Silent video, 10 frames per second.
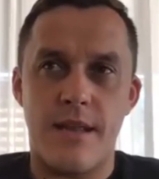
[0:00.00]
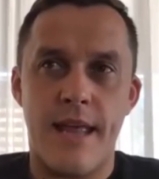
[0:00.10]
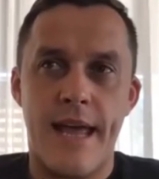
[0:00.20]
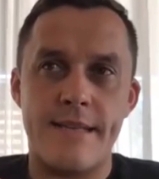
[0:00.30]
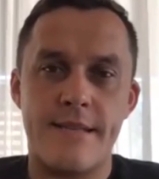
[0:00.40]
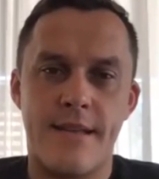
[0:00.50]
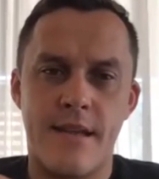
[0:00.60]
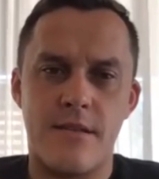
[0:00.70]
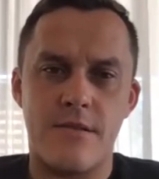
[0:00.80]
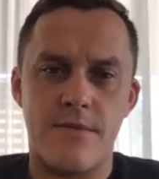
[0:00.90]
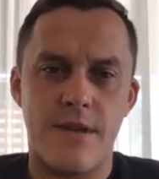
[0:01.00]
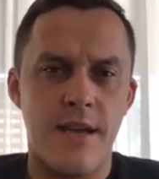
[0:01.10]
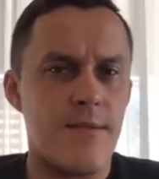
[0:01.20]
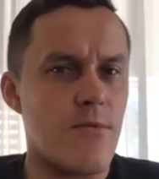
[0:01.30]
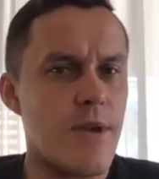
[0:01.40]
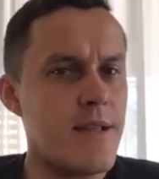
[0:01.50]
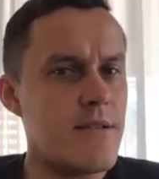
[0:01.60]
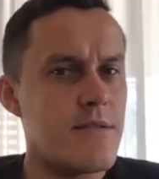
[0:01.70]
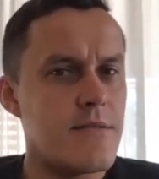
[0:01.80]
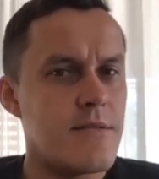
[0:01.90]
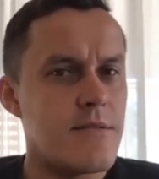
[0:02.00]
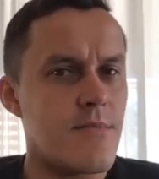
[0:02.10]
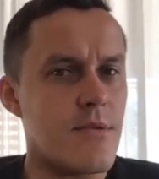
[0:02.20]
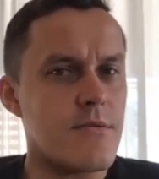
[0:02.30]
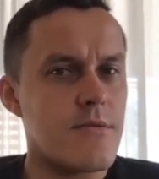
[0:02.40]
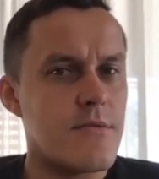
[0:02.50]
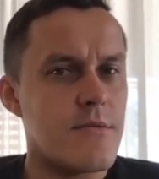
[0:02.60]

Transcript: last seconds of the game, right? Pontus?